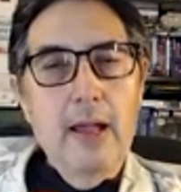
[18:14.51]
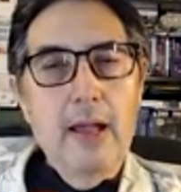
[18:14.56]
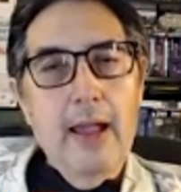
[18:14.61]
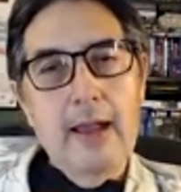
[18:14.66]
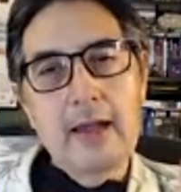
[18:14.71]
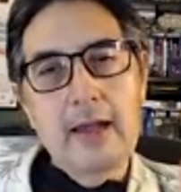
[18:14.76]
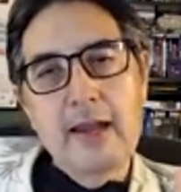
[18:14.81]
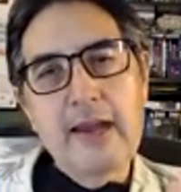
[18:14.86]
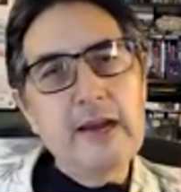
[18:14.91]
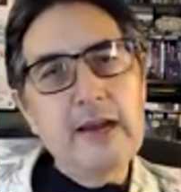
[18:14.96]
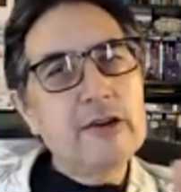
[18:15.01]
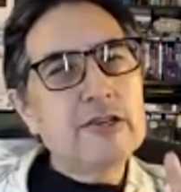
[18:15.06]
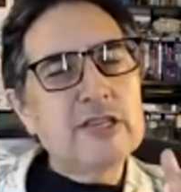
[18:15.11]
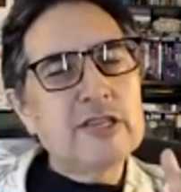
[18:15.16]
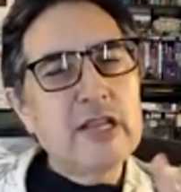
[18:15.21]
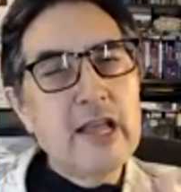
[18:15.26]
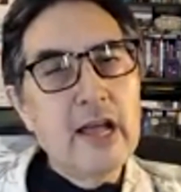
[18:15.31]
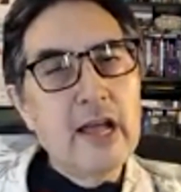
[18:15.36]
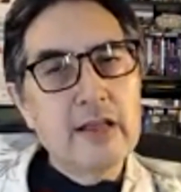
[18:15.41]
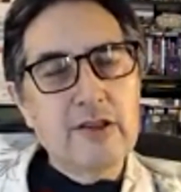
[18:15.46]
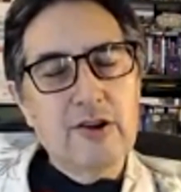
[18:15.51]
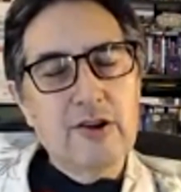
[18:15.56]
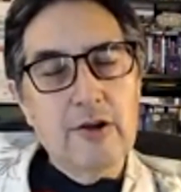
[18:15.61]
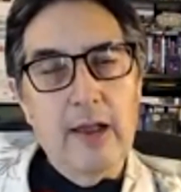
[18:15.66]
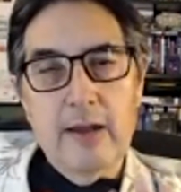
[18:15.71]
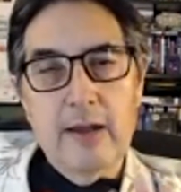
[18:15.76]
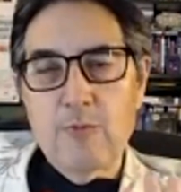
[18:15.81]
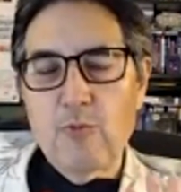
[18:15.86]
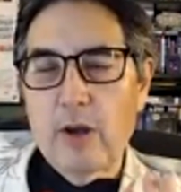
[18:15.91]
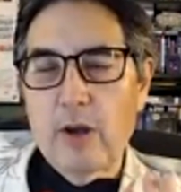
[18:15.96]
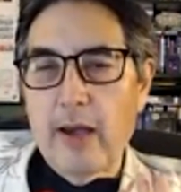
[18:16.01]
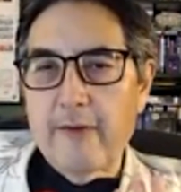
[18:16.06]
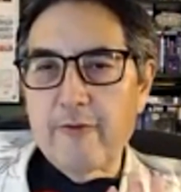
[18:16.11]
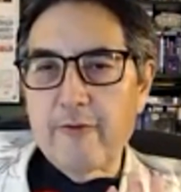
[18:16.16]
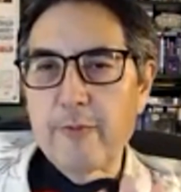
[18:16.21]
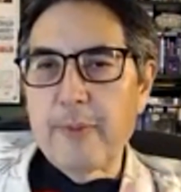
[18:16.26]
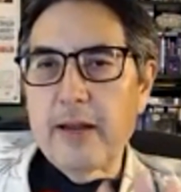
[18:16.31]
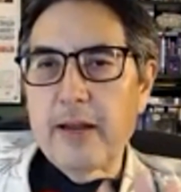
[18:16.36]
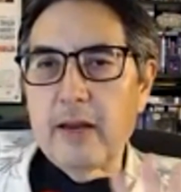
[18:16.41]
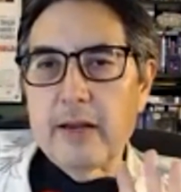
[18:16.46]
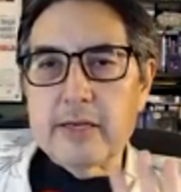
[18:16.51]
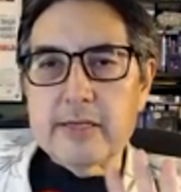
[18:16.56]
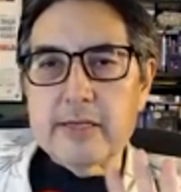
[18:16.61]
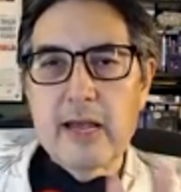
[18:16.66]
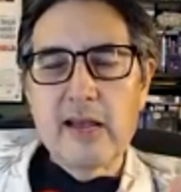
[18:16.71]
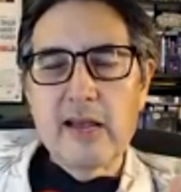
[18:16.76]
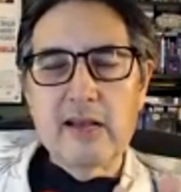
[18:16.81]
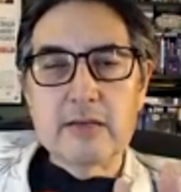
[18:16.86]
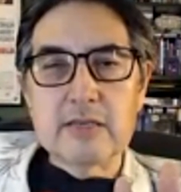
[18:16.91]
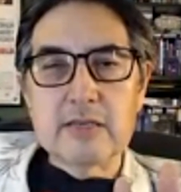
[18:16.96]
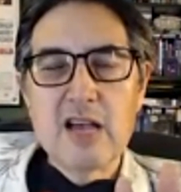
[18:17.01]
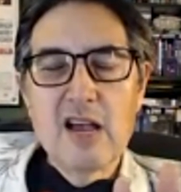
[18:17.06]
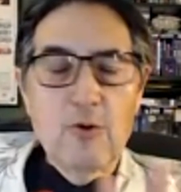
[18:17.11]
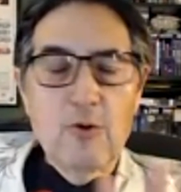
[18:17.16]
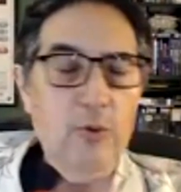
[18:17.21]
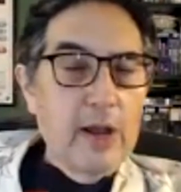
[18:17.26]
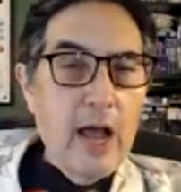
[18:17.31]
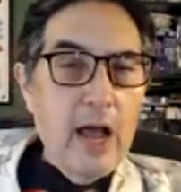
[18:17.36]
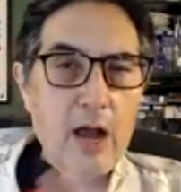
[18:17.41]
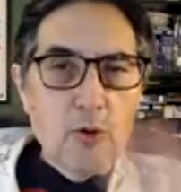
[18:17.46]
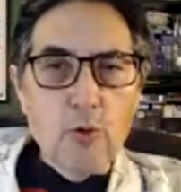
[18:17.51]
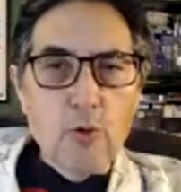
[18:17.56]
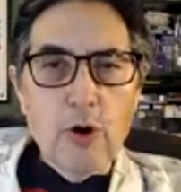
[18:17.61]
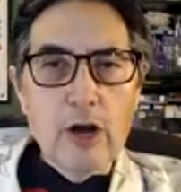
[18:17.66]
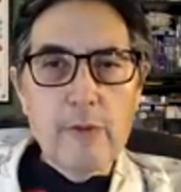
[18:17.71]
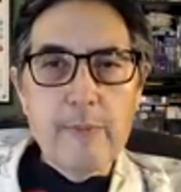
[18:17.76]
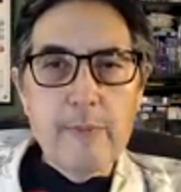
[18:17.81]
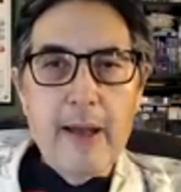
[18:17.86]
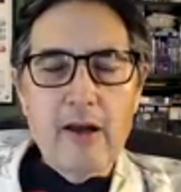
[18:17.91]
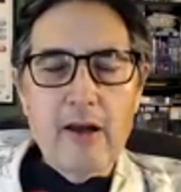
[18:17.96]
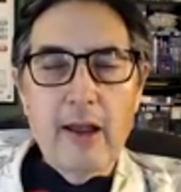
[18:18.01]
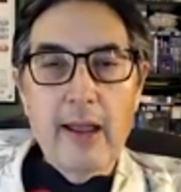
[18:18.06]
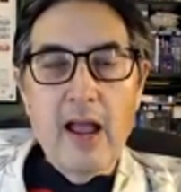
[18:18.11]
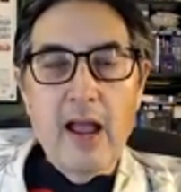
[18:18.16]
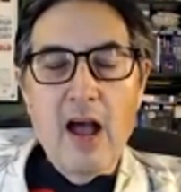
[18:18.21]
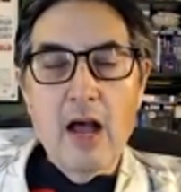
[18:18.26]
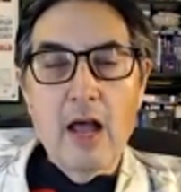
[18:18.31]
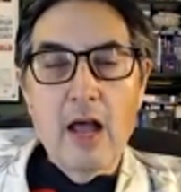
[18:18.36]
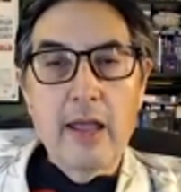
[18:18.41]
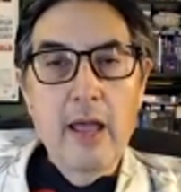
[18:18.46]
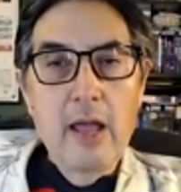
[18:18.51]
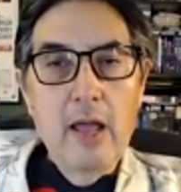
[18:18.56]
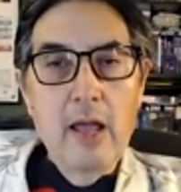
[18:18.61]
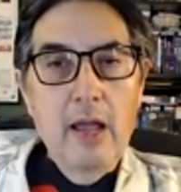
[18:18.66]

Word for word: And here's the other. And when everybody says we got to worry about AI,